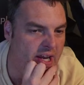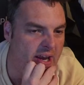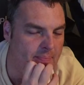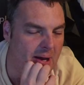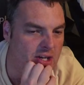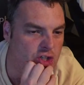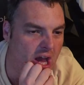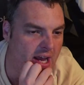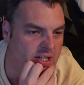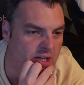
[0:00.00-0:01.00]
by
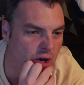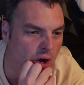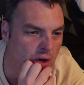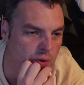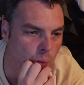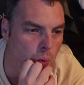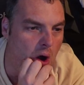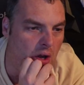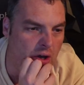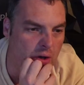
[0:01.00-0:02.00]
Jaden Hunt.
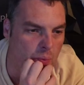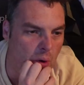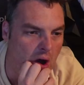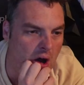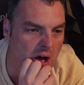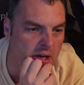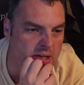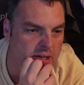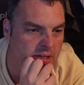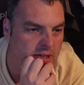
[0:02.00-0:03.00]
One-on-one.
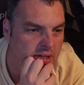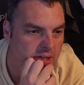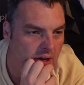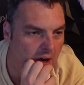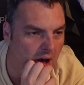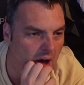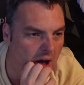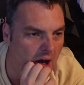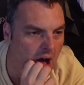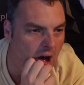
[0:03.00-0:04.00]

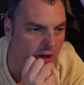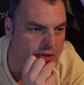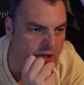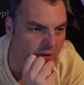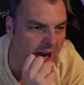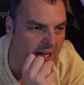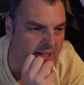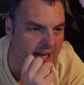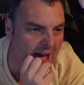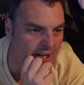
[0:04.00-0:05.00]
Oh, Oscar Allen
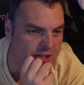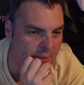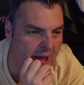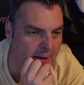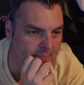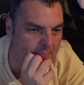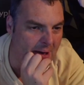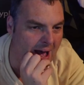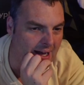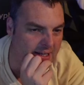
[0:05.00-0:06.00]
can't do it. And
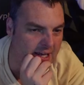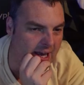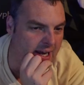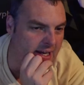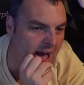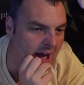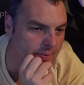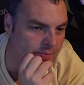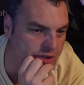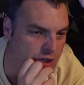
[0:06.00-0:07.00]
Mark Keane
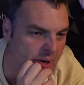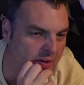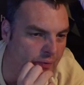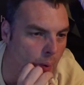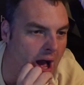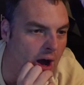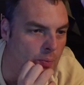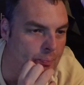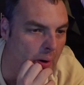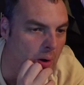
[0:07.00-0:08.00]
doing well,
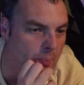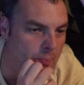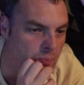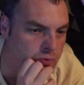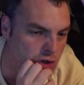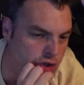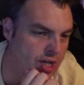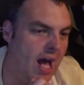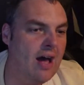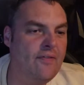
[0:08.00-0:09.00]
but rushed
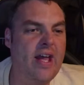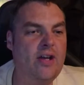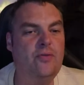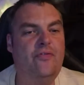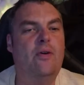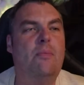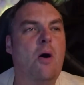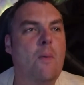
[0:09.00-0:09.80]
out of it. Good football.